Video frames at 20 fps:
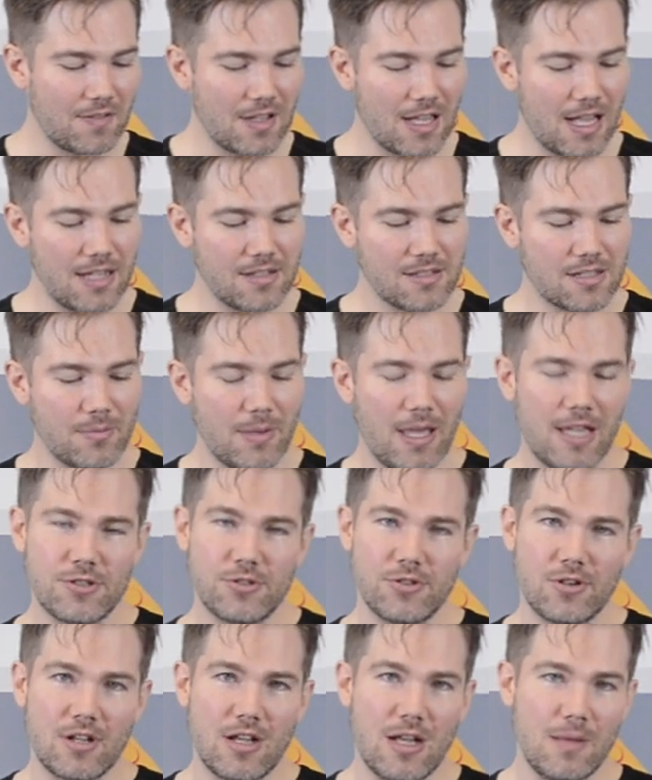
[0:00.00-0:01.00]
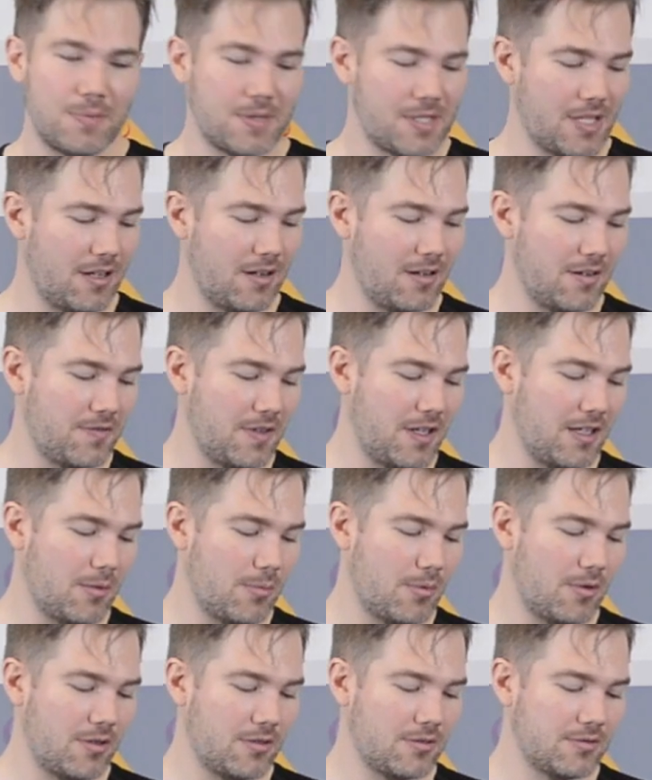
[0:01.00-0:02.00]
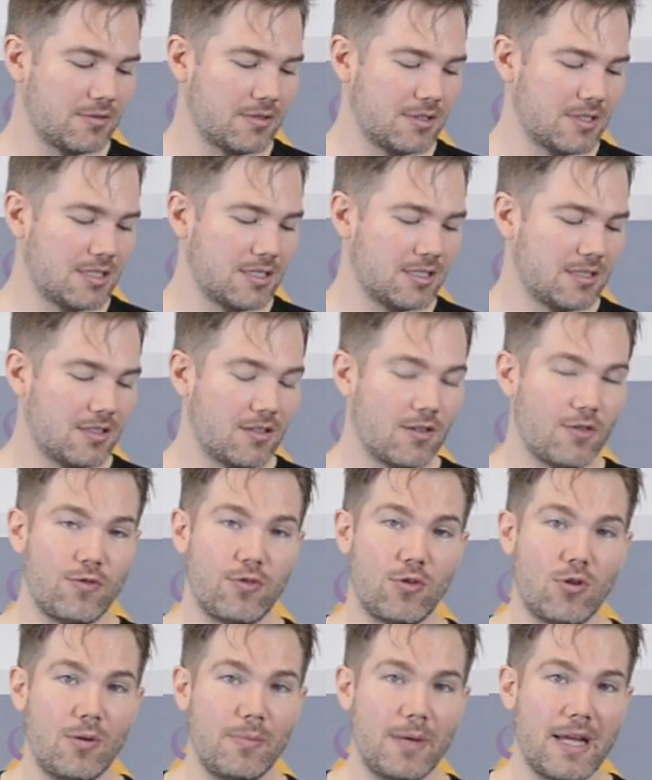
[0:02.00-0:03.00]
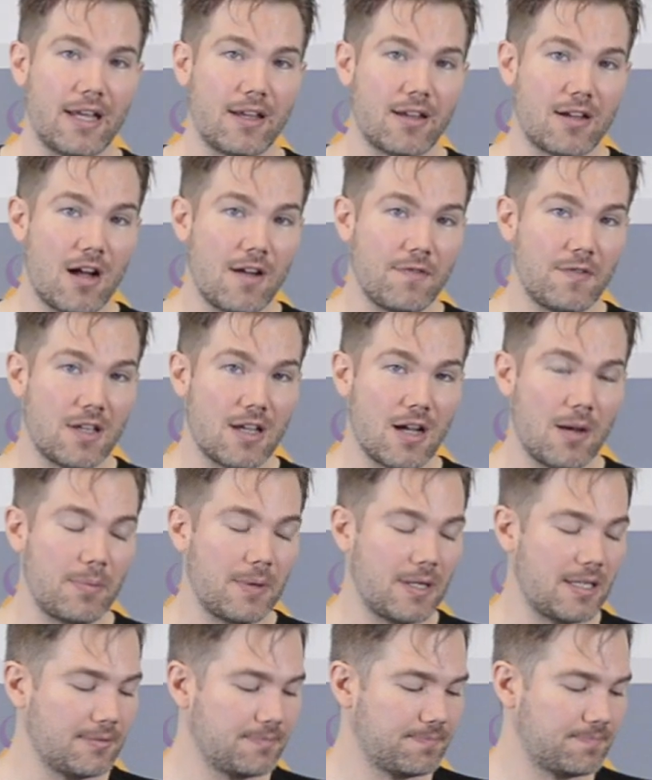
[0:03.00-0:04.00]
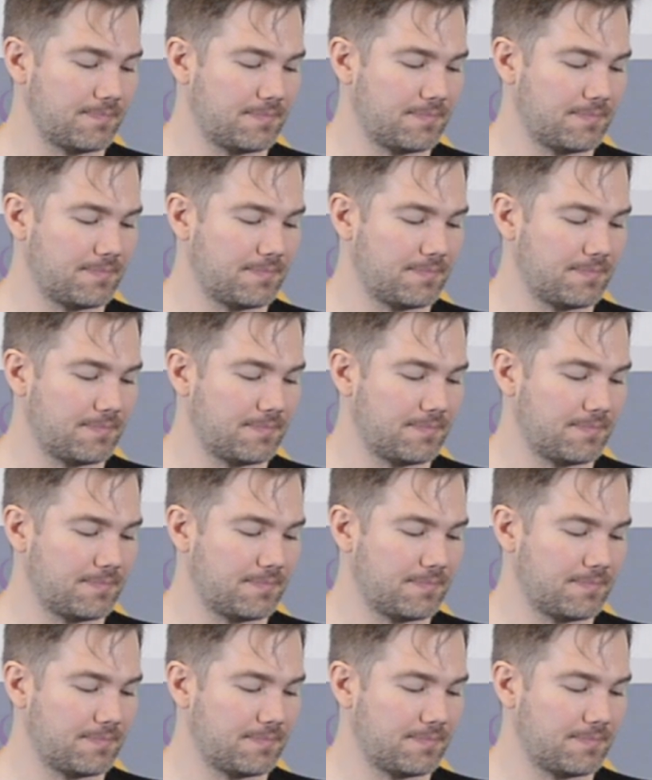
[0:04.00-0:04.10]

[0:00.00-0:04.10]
got some extra cups here available for my coffee cupping,